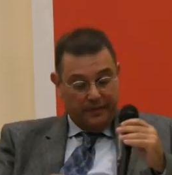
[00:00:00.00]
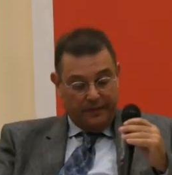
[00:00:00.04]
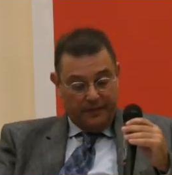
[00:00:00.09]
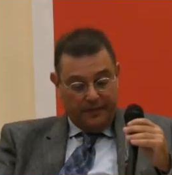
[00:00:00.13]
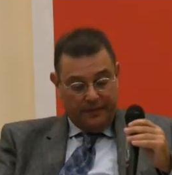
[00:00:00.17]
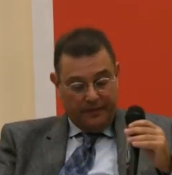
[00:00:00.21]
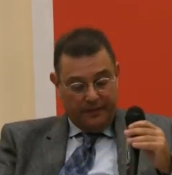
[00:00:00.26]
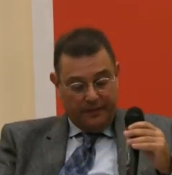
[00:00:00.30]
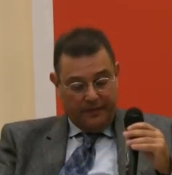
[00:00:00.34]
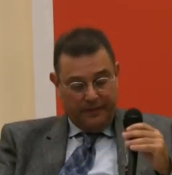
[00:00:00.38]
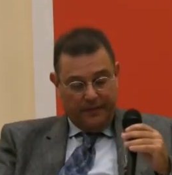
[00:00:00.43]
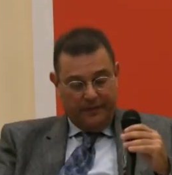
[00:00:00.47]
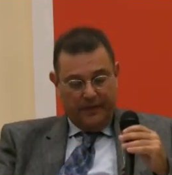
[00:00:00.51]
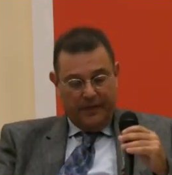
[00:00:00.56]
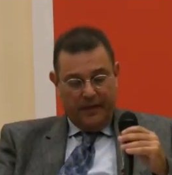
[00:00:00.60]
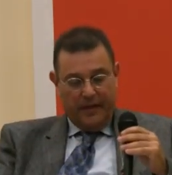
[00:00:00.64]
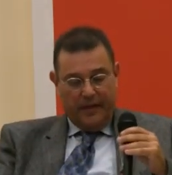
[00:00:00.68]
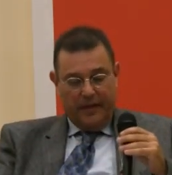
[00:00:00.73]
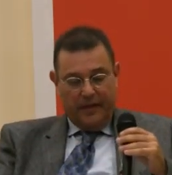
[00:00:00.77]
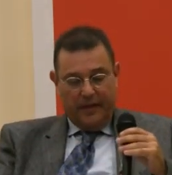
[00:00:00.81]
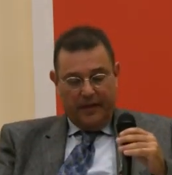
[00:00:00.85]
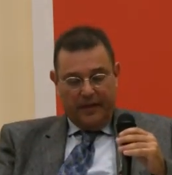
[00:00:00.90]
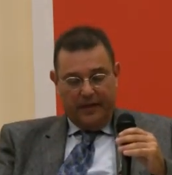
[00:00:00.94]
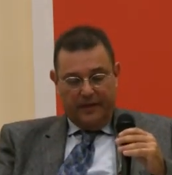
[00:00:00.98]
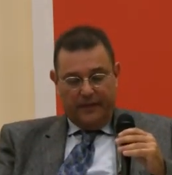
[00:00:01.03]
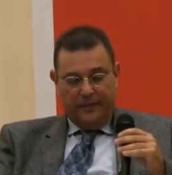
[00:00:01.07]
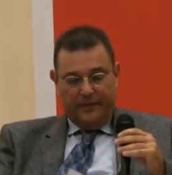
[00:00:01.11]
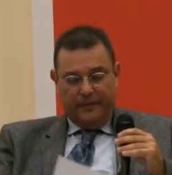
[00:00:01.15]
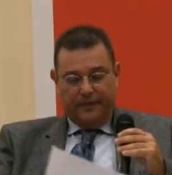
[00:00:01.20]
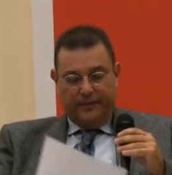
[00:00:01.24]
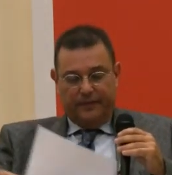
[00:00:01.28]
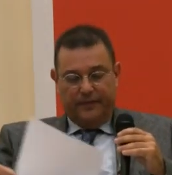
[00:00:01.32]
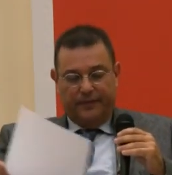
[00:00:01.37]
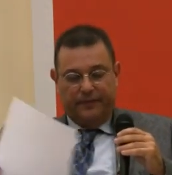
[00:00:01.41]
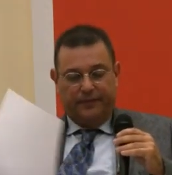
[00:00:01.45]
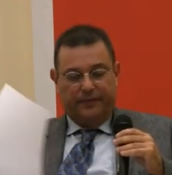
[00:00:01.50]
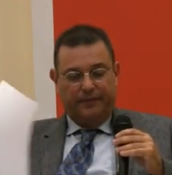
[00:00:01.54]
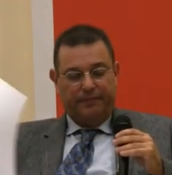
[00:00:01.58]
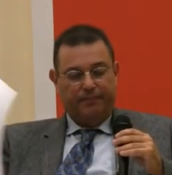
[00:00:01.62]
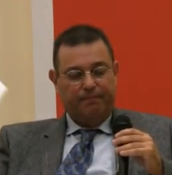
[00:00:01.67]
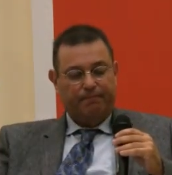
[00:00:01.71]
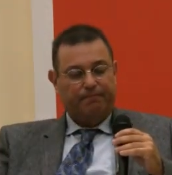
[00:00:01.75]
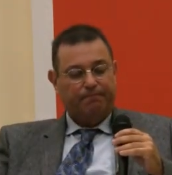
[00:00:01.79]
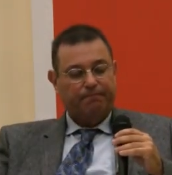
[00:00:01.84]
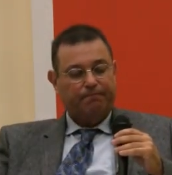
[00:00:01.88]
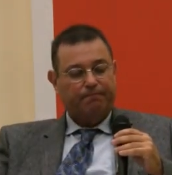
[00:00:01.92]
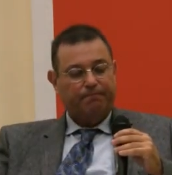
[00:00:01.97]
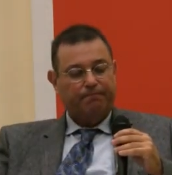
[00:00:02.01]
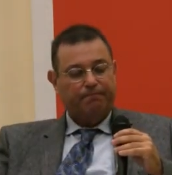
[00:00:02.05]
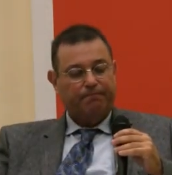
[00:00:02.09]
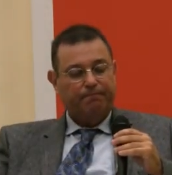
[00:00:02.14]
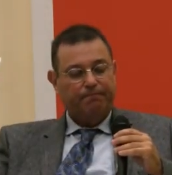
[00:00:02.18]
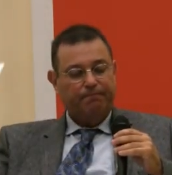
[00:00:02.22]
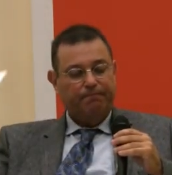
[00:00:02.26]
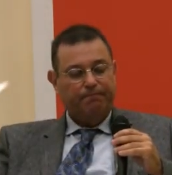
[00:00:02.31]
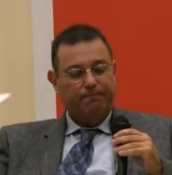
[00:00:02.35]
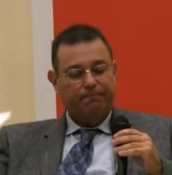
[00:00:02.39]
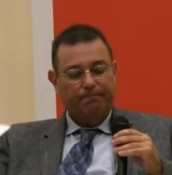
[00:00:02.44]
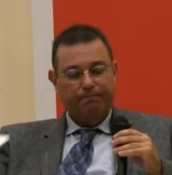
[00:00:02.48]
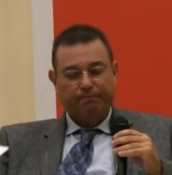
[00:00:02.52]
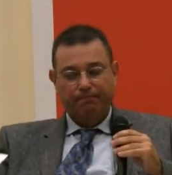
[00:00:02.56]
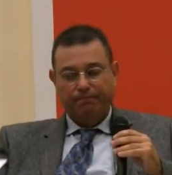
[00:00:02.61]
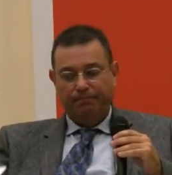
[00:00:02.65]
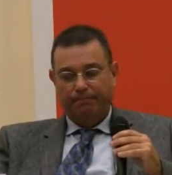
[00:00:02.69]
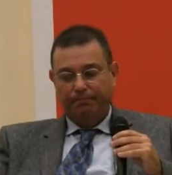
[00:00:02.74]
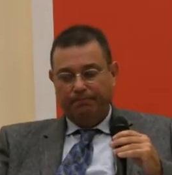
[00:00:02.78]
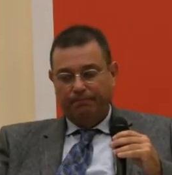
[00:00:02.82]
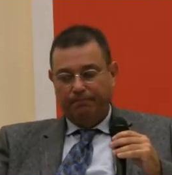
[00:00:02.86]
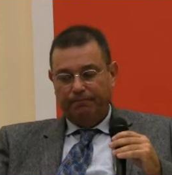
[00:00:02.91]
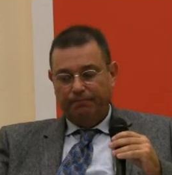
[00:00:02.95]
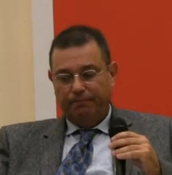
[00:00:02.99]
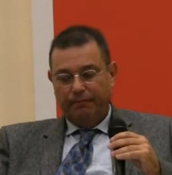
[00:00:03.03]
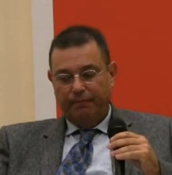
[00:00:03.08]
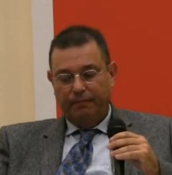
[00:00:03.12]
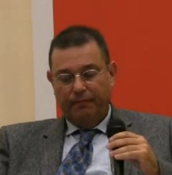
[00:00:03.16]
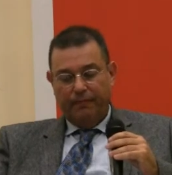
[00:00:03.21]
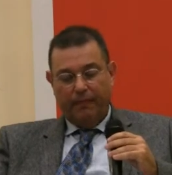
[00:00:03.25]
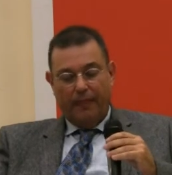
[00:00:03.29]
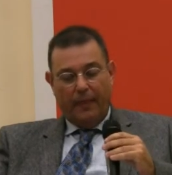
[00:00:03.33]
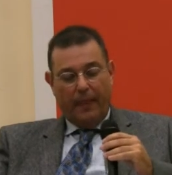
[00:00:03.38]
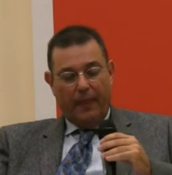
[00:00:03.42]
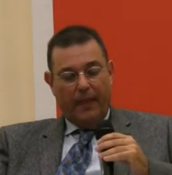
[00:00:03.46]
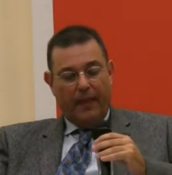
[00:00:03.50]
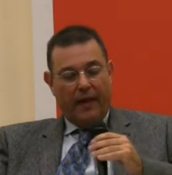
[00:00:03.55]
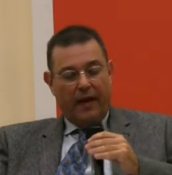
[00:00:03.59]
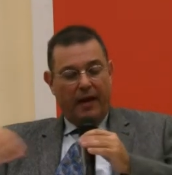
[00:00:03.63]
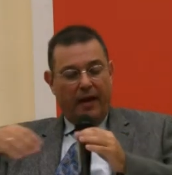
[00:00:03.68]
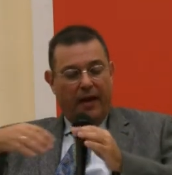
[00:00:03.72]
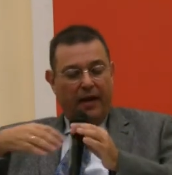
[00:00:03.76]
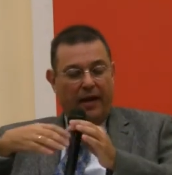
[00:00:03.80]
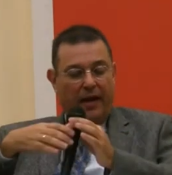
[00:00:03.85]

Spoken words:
Nobody speaks.